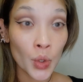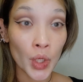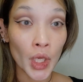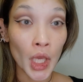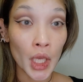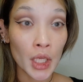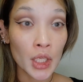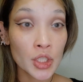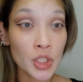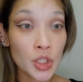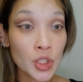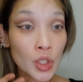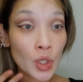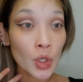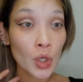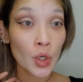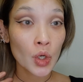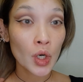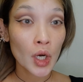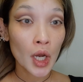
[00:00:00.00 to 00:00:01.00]
Okay,
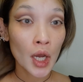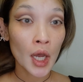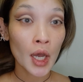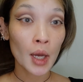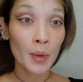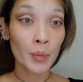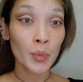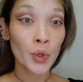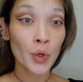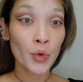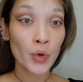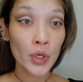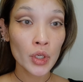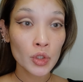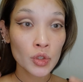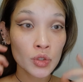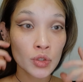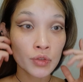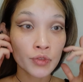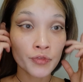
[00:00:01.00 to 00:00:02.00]
so I'm
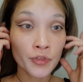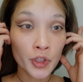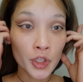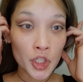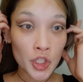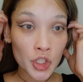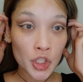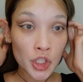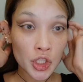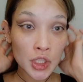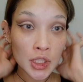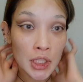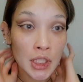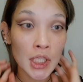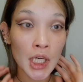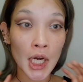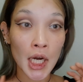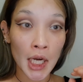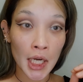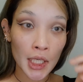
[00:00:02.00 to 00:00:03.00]
going to finish
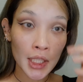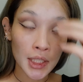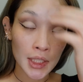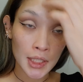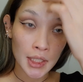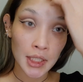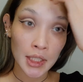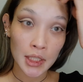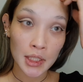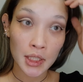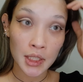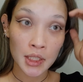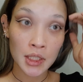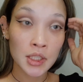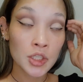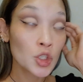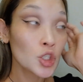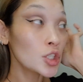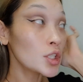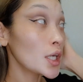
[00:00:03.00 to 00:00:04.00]
the eyeline.
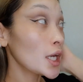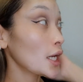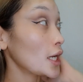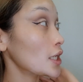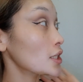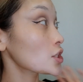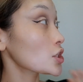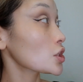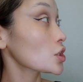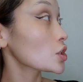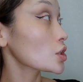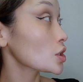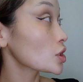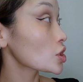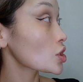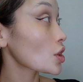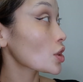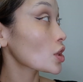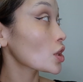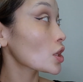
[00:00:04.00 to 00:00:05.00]
She has a
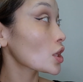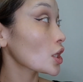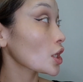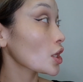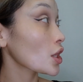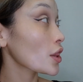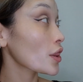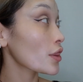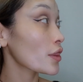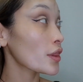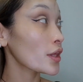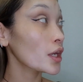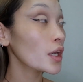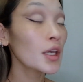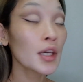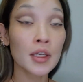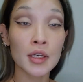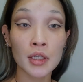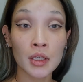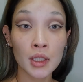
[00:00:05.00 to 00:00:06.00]
like
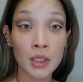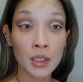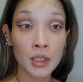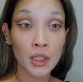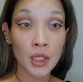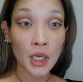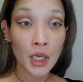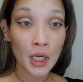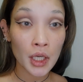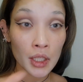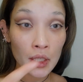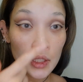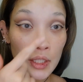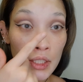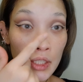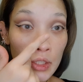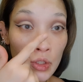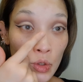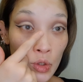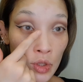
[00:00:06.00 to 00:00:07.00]
thick
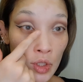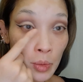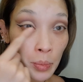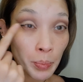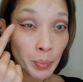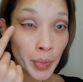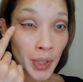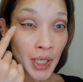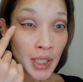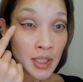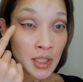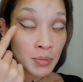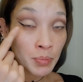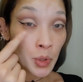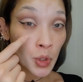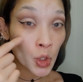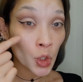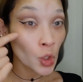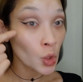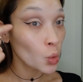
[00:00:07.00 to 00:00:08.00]
eyeline on the base,
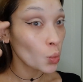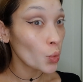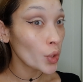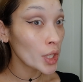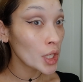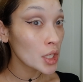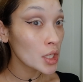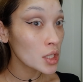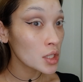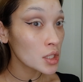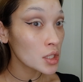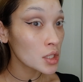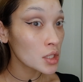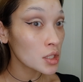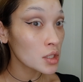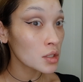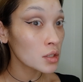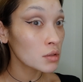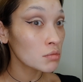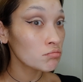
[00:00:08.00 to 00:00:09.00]
but her wing
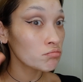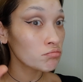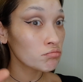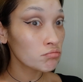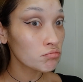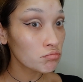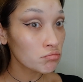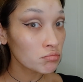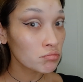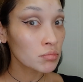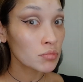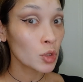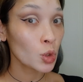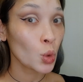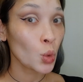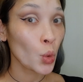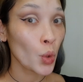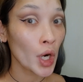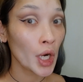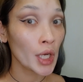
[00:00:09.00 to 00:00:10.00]
is
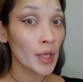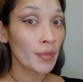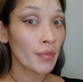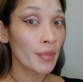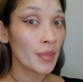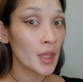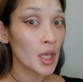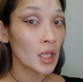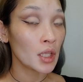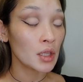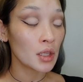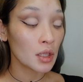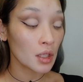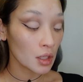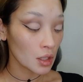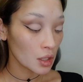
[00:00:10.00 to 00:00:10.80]
quite thin.